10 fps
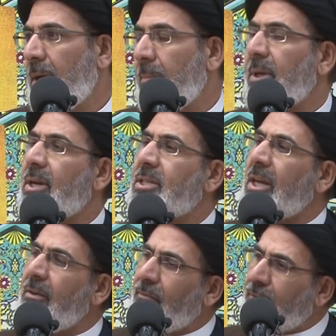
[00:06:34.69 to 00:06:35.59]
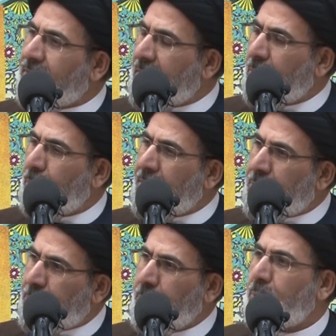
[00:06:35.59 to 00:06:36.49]
because everything we
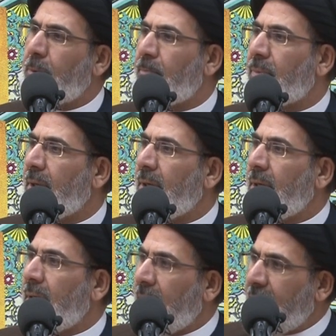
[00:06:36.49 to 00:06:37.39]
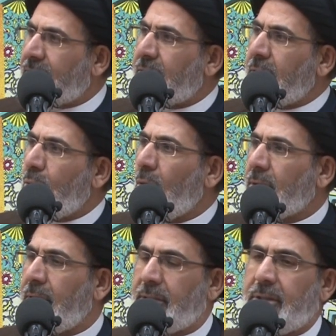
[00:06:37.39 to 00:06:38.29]
do, it's
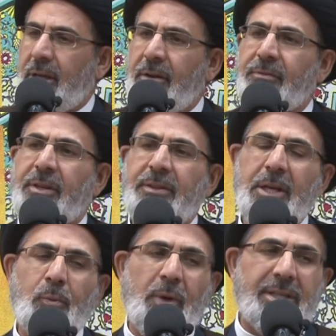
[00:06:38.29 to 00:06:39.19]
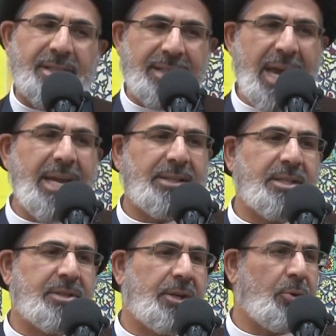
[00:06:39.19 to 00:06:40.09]
recorded, everything we say, it
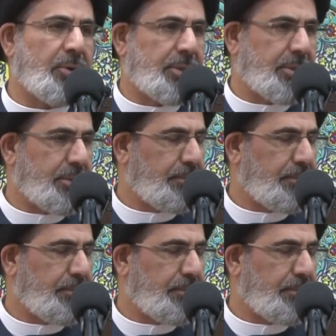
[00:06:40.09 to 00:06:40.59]
is recorded,